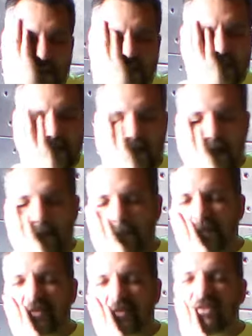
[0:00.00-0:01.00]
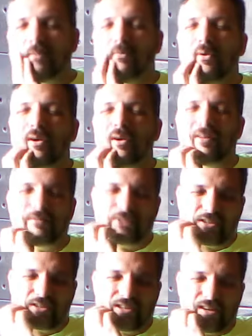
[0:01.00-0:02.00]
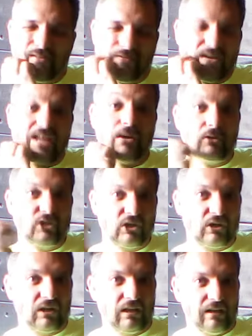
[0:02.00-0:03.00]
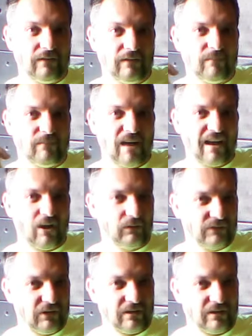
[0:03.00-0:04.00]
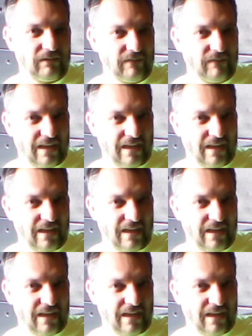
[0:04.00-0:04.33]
and this is more of just a video journal of my alternative